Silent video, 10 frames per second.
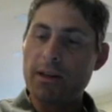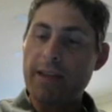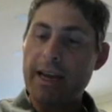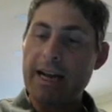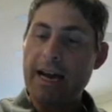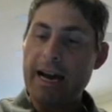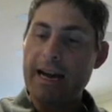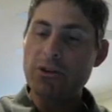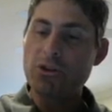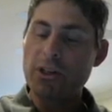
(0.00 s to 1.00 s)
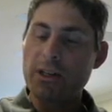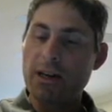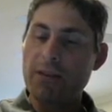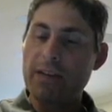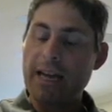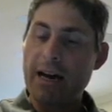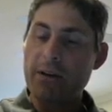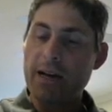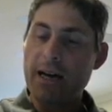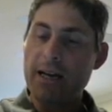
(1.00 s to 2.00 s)
That hydrogen of an
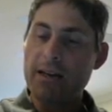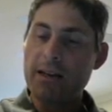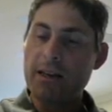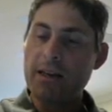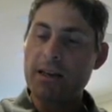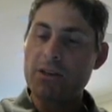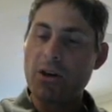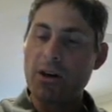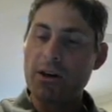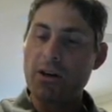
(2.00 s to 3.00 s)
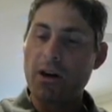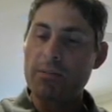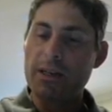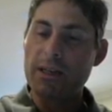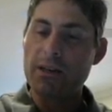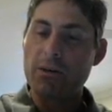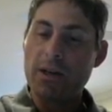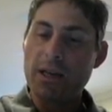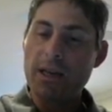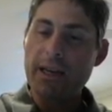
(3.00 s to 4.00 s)
aldehyde is on a
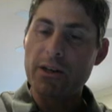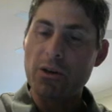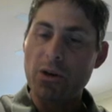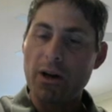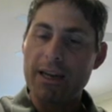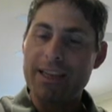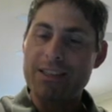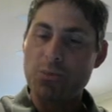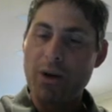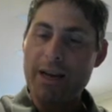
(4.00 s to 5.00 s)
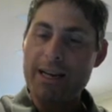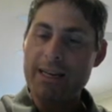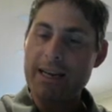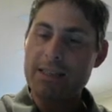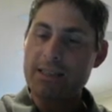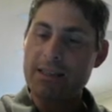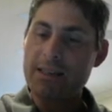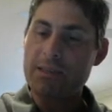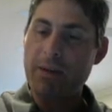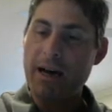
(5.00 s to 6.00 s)
carbonyl. And look, it's right next to
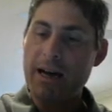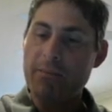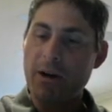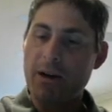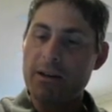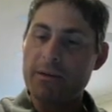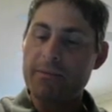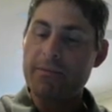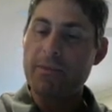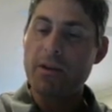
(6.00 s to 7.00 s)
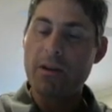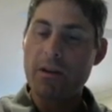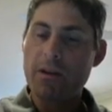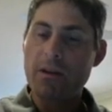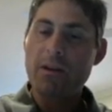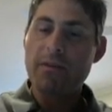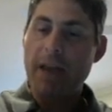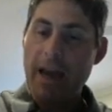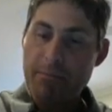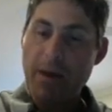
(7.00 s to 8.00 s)
this pi bond.
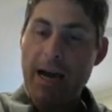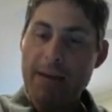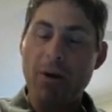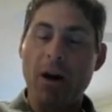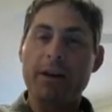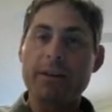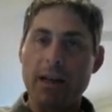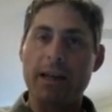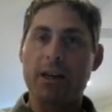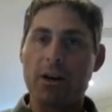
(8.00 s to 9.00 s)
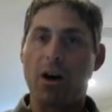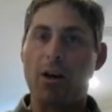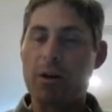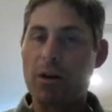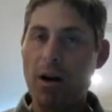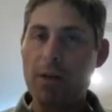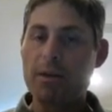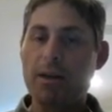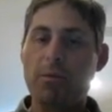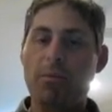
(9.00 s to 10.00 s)
That pi bond, like a carbon-carbon double